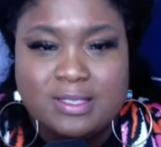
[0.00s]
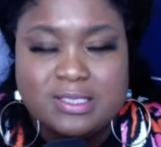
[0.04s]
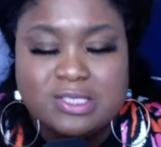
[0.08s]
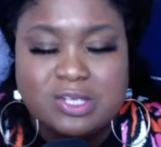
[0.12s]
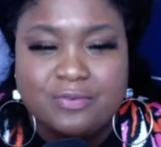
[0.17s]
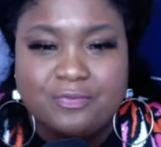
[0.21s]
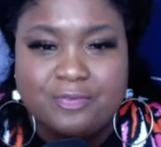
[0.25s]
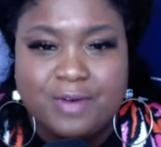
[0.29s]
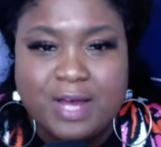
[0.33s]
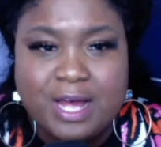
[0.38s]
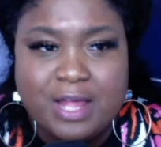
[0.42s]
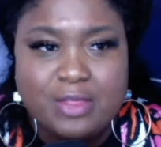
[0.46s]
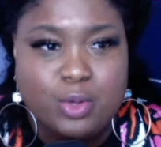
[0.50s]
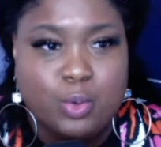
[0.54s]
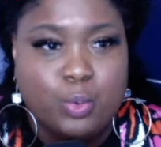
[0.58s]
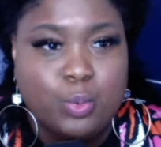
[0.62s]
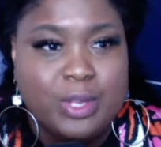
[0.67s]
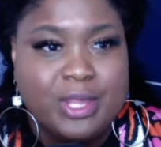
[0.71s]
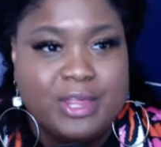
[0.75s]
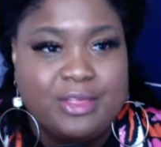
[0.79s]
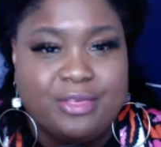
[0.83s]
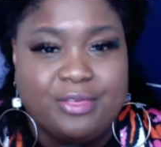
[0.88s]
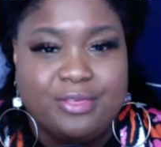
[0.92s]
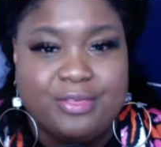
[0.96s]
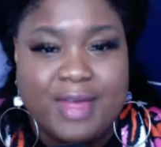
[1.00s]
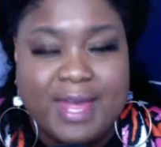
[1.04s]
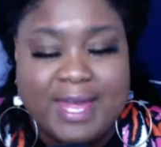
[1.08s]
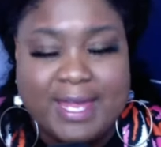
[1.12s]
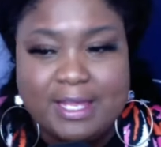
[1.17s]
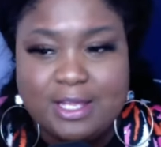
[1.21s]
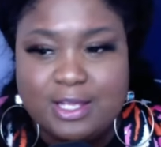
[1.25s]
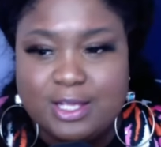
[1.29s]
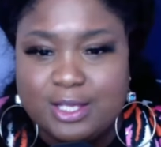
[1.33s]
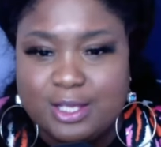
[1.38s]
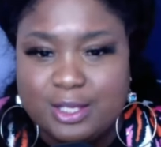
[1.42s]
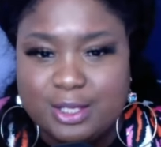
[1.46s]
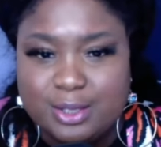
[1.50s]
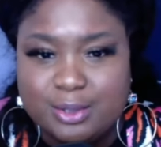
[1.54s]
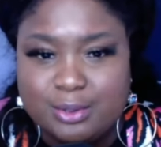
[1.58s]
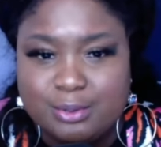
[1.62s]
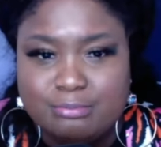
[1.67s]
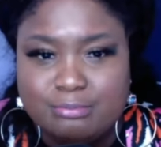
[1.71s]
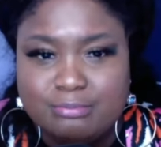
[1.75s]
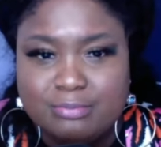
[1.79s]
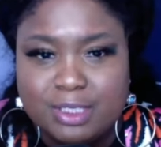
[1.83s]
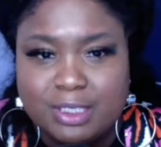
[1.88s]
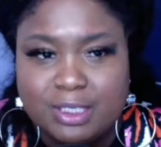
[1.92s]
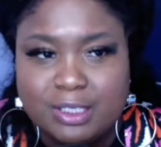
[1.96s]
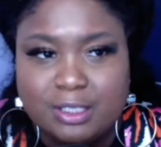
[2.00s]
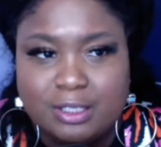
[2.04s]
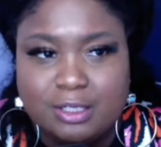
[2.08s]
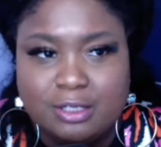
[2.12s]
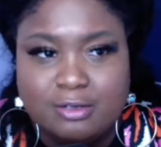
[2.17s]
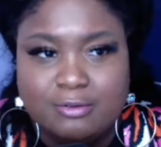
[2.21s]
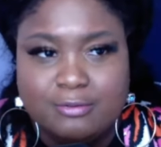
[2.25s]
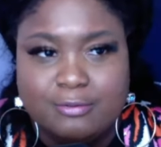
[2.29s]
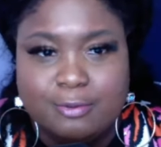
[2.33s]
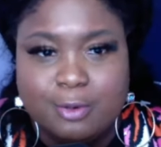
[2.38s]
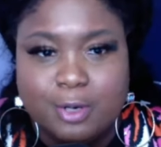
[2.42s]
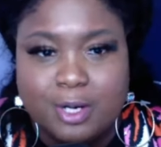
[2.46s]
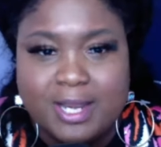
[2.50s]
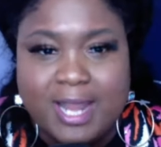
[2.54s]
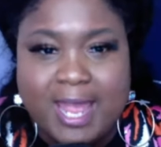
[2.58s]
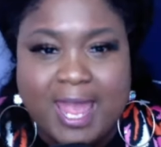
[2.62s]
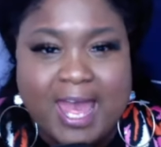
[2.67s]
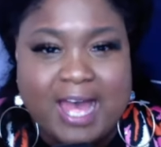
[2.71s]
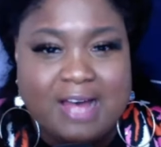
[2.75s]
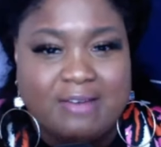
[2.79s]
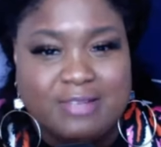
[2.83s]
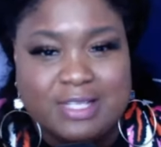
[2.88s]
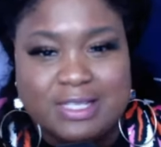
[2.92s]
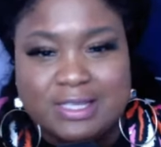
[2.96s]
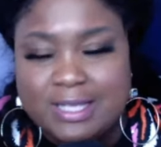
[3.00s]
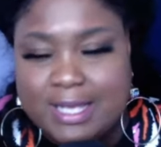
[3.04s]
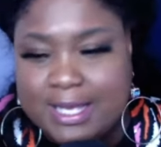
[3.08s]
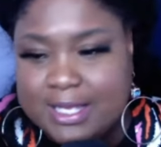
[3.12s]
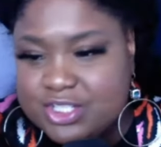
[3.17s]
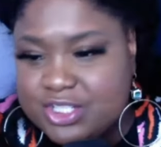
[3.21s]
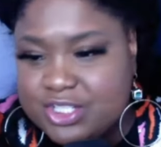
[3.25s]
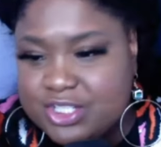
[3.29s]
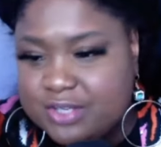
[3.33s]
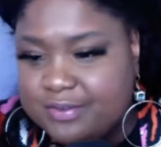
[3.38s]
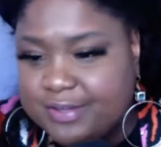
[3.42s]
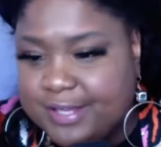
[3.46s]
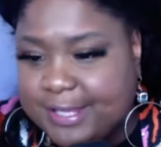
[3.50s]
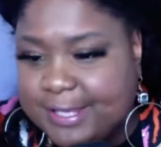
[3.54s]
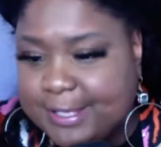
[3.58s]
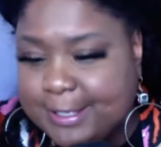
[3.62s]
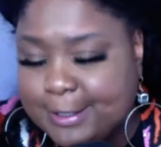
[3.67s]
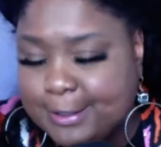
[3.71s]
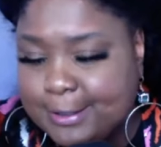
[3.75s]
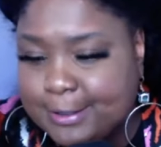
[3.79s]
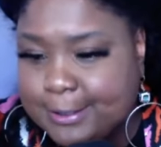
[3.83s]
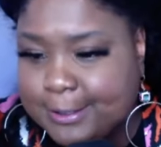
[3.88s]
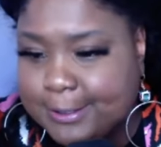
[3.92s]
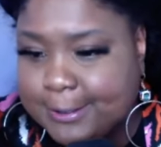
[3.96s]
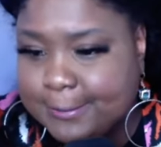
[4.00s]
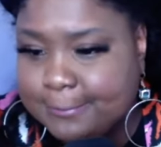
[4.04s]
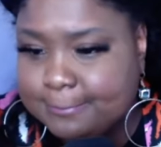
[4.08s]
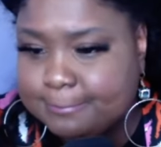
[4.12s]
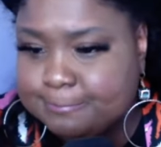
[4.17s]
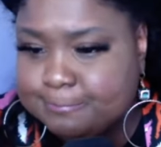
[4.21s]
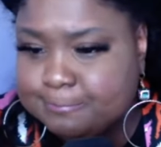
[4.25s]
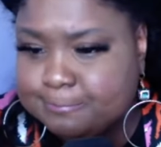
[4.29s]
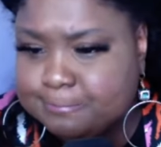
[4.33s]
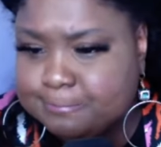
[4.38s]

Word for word: So, Father, we thank you for an avalanche of healing